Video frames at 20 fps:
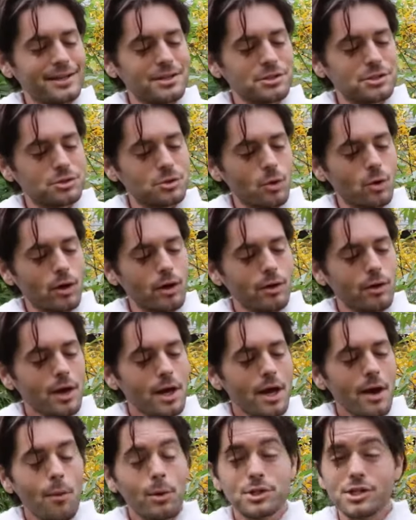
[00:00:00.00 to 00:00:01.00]
at the store,
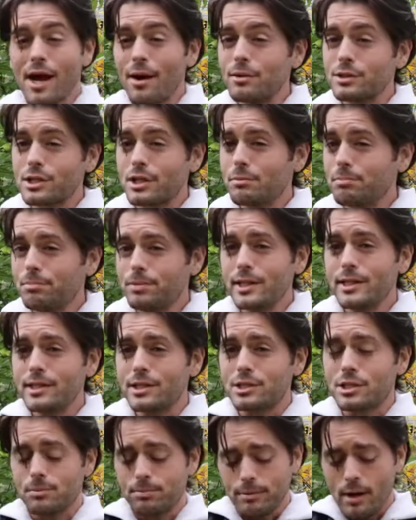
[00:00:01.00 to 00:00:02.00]
which I was
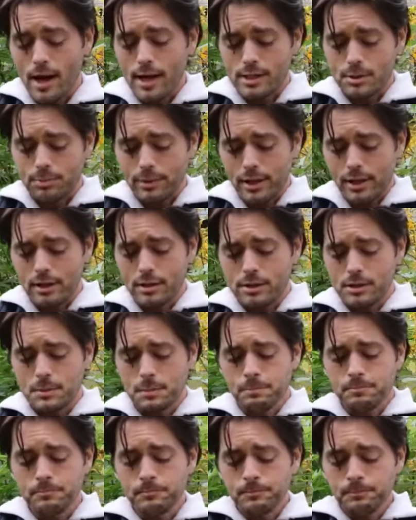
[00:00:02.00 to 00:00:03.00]
completely surprised because
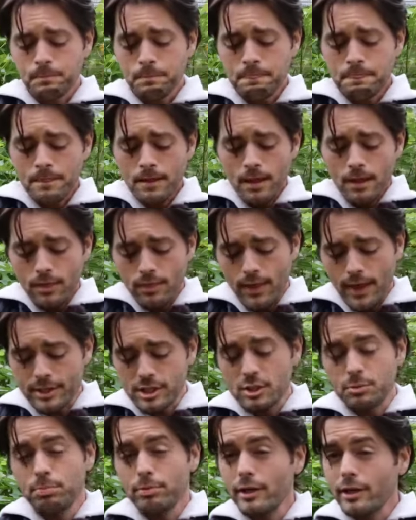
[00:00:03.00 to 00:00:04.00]
they
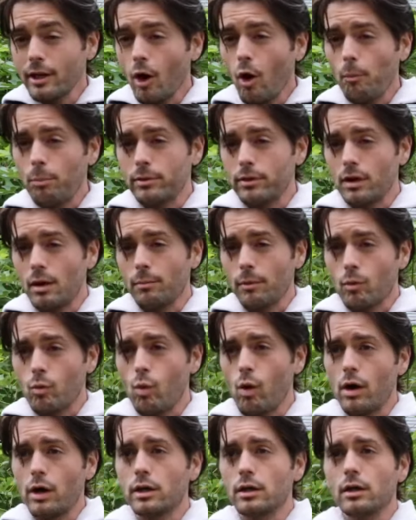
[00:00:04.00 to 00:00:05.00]
split open number
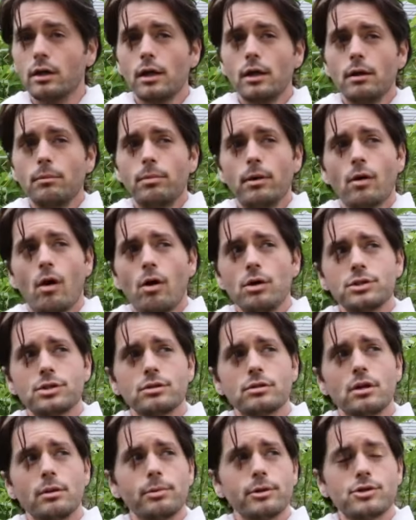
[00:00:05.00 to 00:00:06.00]
one, but
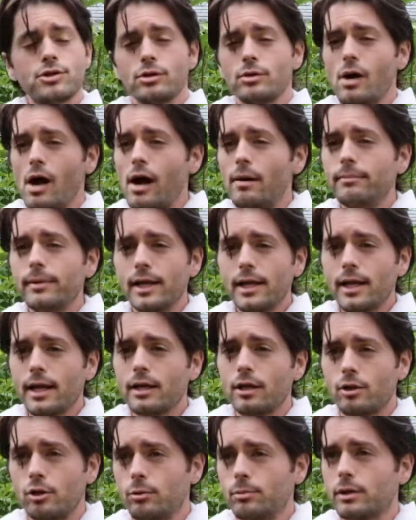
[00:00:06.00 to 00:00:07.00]
also number two, I'm in
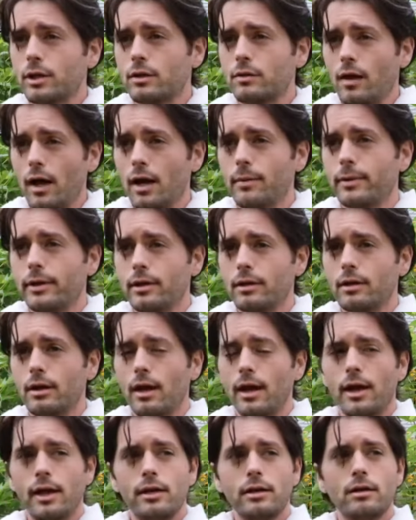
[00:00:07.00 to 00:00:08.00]
a humid climate
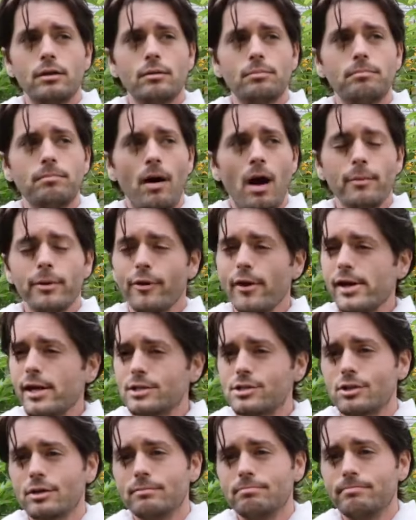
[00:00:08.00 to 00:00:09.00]
and
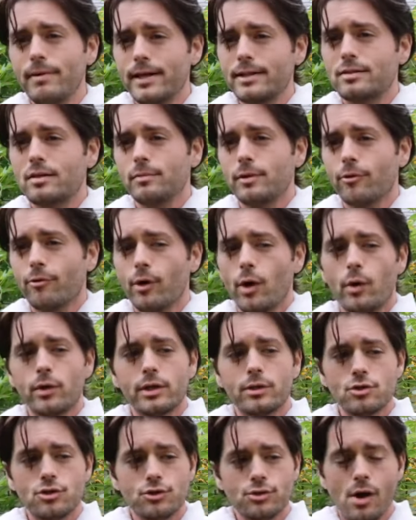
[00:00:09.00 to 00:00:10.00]
pomegranates are meant to be grown
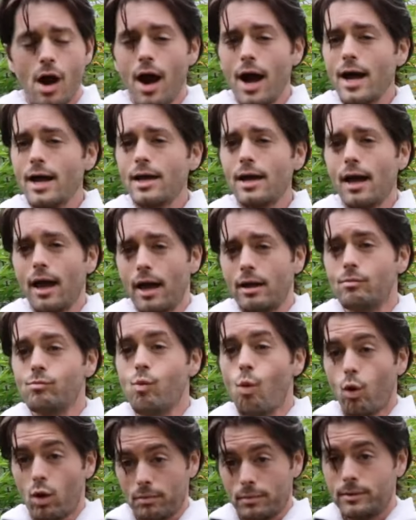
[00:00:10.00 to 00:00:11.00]
in dry and
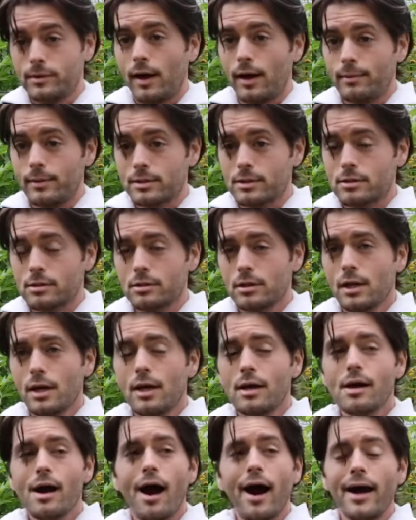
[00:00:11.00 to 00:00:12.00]
warm climates.
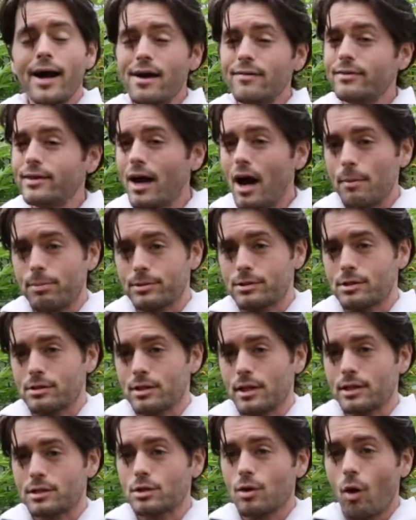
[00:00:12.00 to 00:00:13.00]
I have the
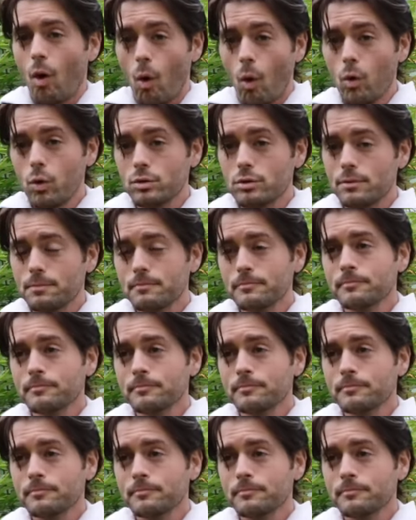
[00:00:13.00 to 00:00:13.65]
opposite. It's cold